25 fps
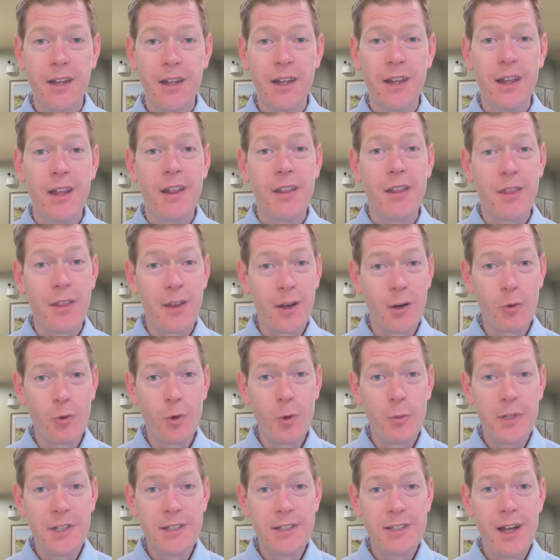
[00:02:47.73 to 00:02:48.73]
There will
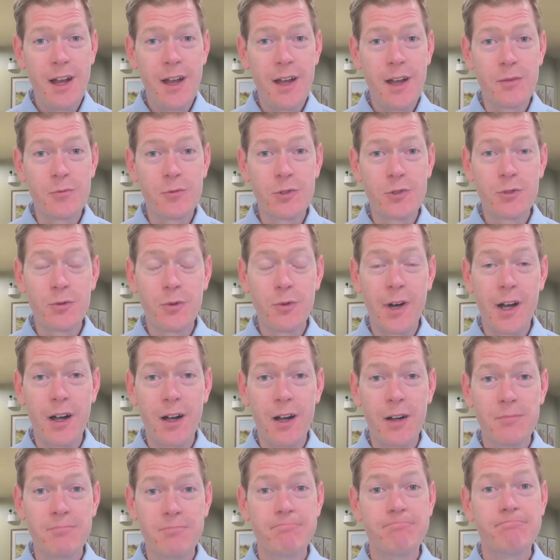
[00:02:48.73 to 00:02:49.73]
be times
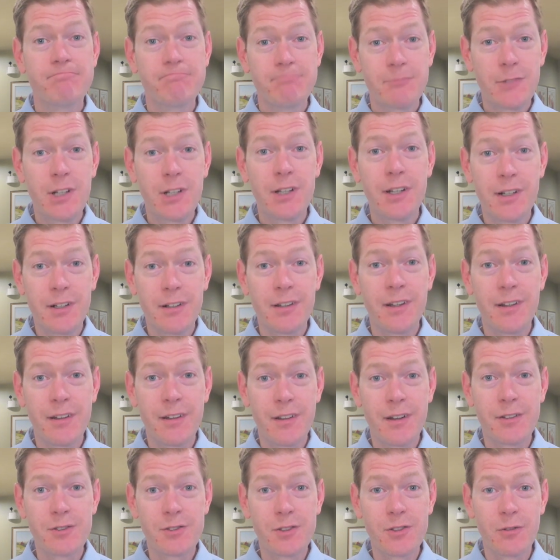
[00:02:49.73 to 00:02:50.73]
where clearly
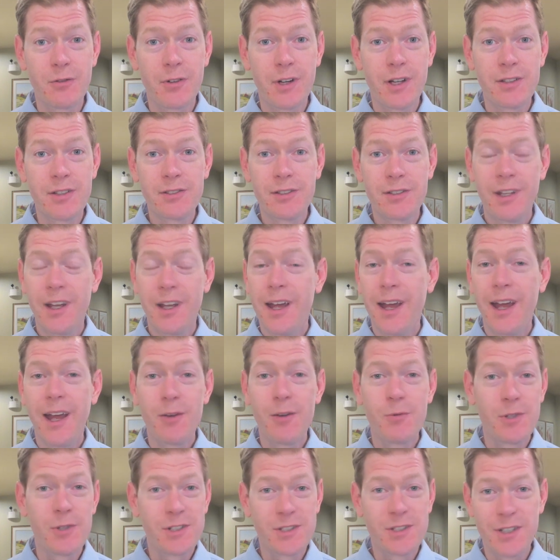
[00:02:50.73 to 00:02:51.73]
there's a risk and
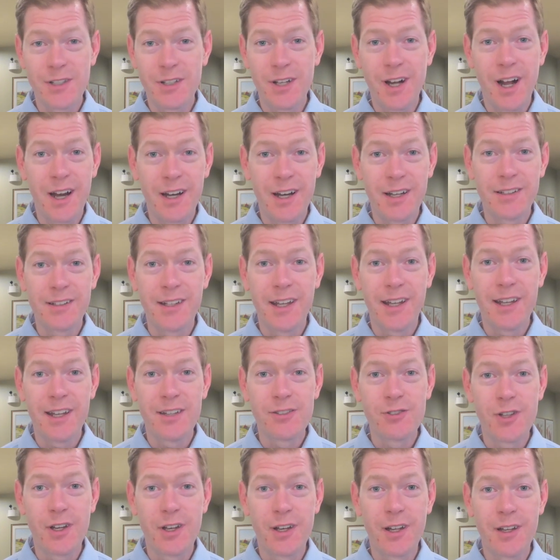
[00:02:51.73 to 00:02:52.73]
we should not
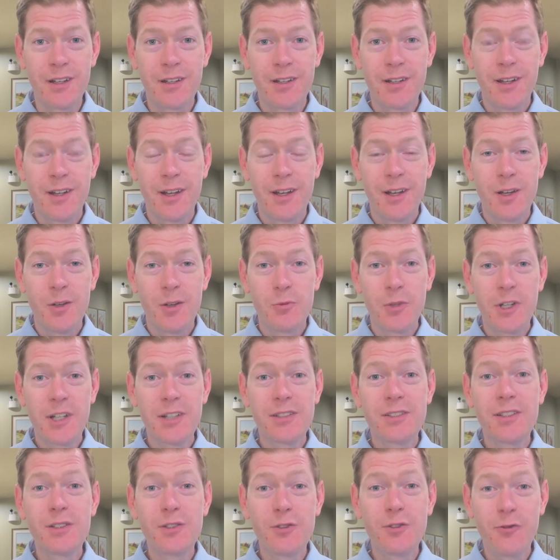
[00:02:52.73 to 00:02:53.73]
engage in it because
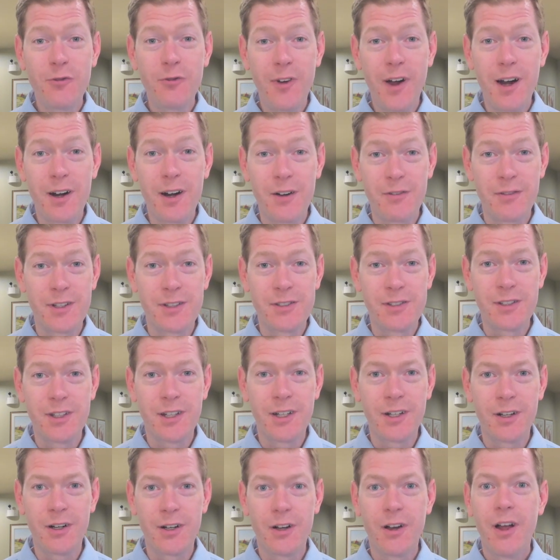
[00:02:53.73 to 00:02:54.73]
it's far
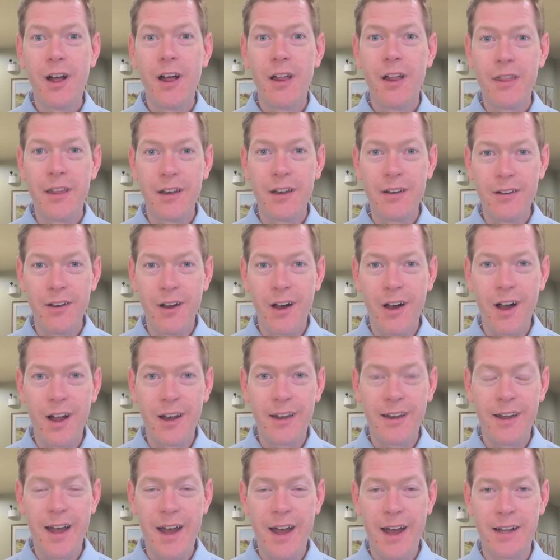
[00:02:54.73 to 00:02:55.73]
riskier than not
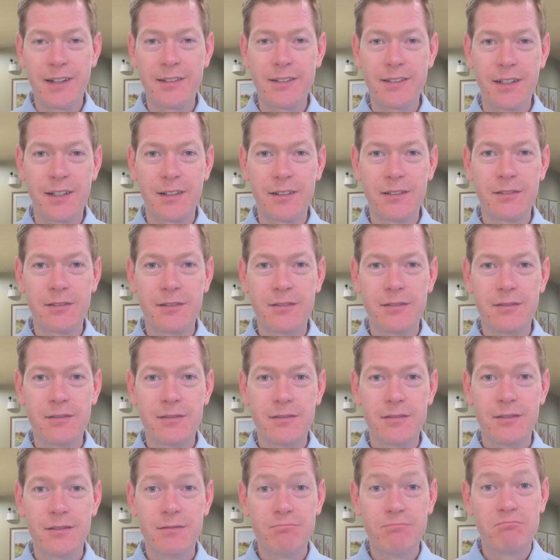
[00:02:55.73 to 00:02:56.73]
acting.
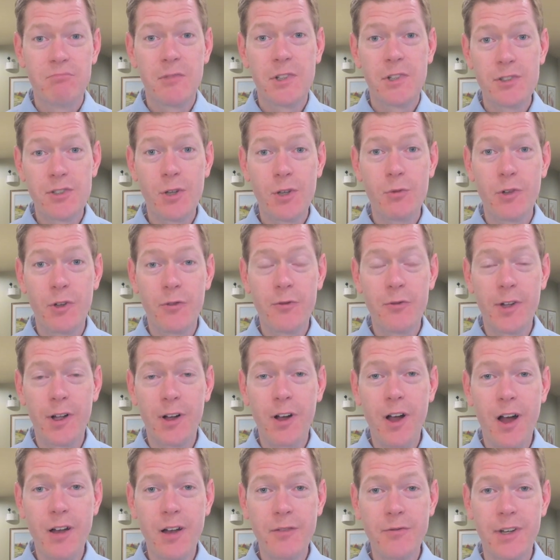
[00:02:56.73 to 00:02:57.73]
And so we'll feel
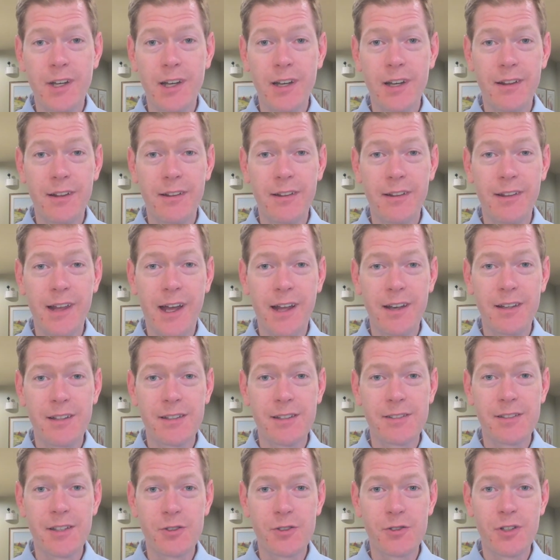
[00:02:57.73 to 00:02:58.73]
confident in that
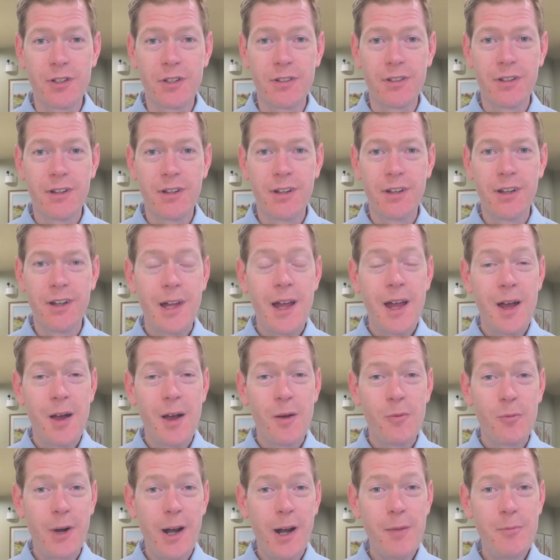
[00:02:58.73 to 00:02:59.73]
decision.
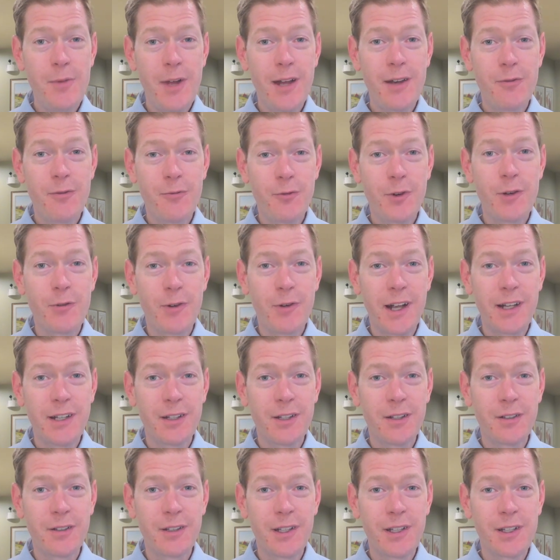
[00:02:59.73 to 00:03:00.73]
But I bet if we
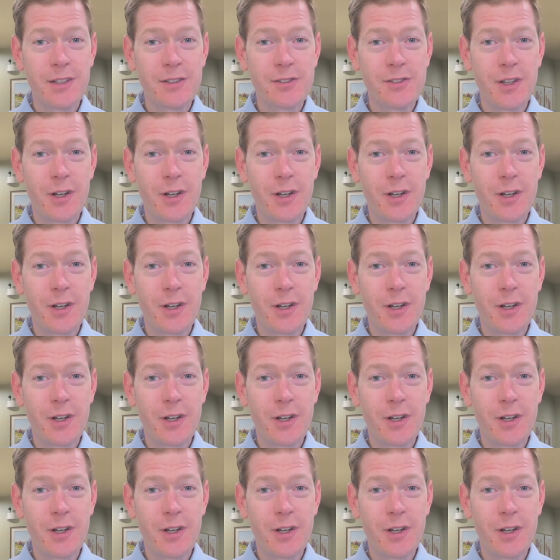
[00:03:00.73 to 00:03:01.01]
regularly consider